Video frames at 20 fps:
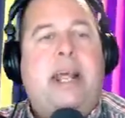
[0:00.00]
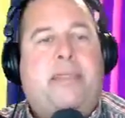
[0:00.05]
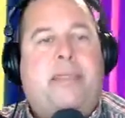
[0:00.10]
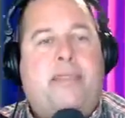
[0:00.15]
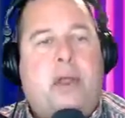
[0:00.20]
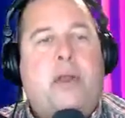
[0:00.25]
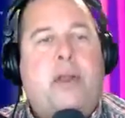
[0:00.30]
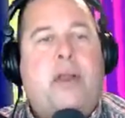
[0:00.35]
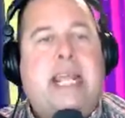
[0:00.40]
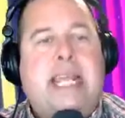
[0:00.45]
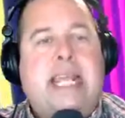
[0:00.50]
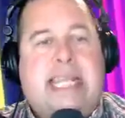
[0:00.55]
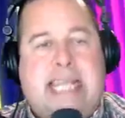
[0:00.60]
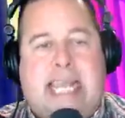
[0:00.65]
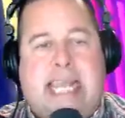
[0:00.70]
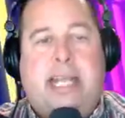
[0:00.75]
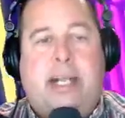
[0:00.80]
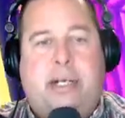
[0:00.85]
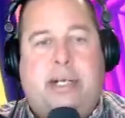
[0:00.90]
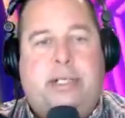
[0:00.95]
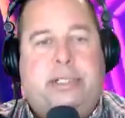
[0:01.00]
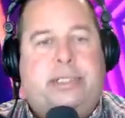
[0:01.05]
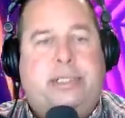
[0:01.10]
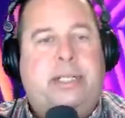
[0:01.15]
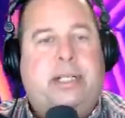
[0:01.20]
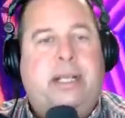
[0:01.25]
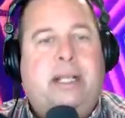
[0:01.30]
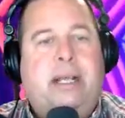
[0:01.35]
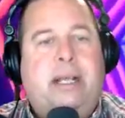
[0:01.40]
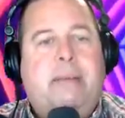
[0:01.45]
30 years
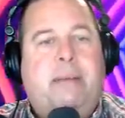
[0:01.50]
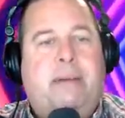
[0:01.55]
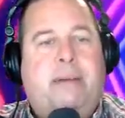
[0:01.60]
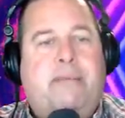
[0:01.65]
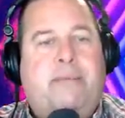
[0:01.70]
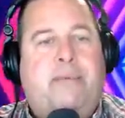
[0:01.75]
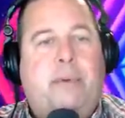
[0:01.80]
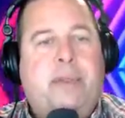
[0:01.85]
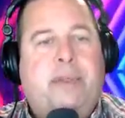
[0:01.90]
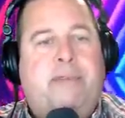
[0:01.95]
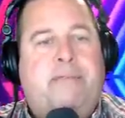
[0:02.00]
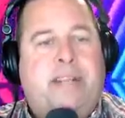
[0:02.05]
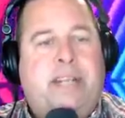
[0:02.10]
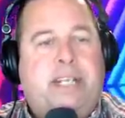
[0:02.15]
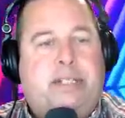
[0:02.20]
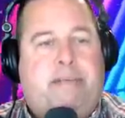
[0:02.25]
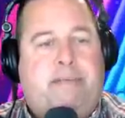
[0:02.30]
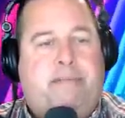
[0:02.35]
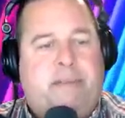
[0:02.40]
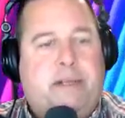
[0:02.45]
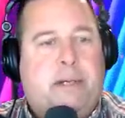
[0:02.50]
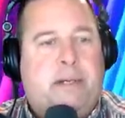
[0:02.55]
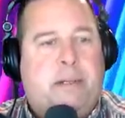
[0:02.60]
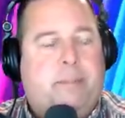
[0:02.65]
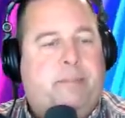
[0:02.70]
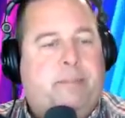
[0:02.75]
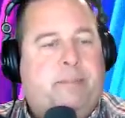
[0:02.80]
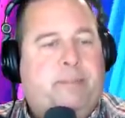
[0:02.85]
before the feature film.